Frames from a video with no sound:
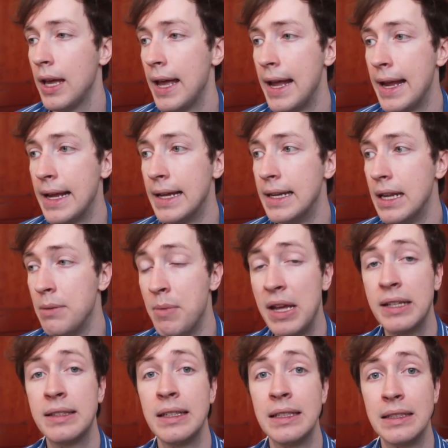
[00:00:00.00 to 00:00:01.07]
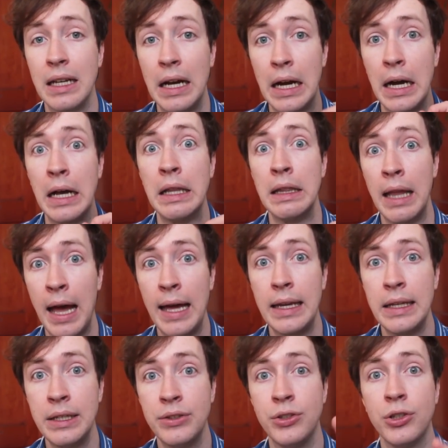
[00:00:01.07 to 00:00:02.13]
And it makes things a
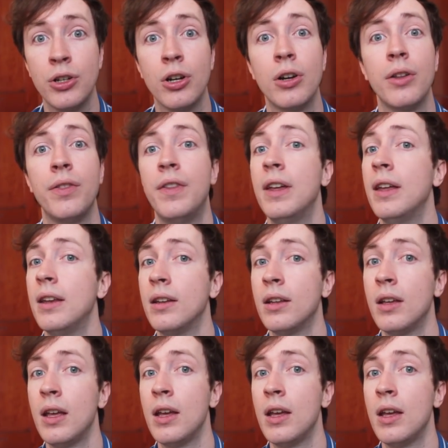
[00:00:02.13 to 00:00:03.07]
lot easier than